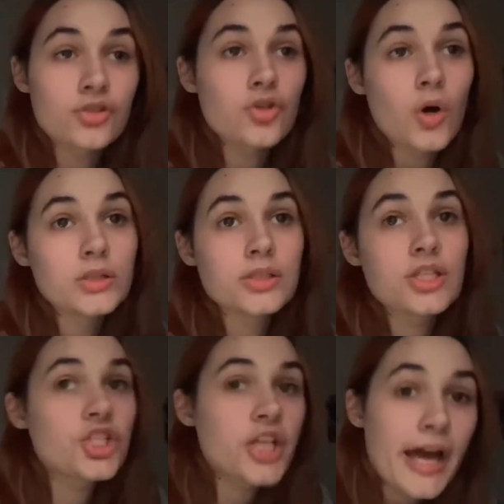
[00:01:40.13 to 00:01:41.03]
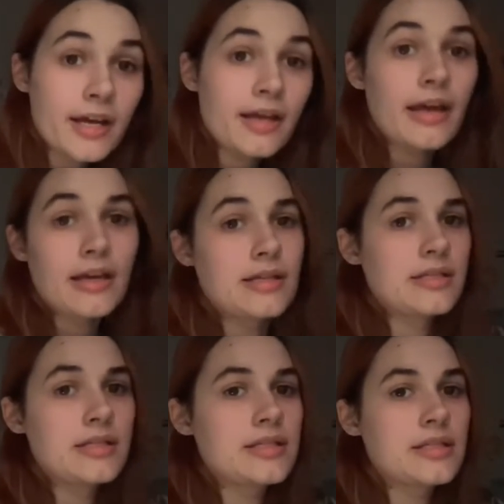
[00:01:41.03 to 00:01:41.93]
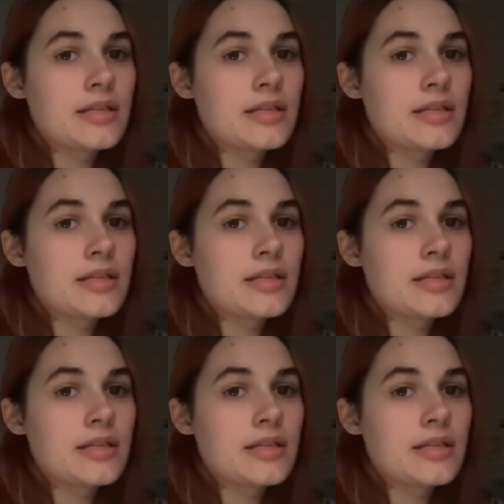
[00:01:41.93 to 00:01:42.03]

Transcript: you're told to check, and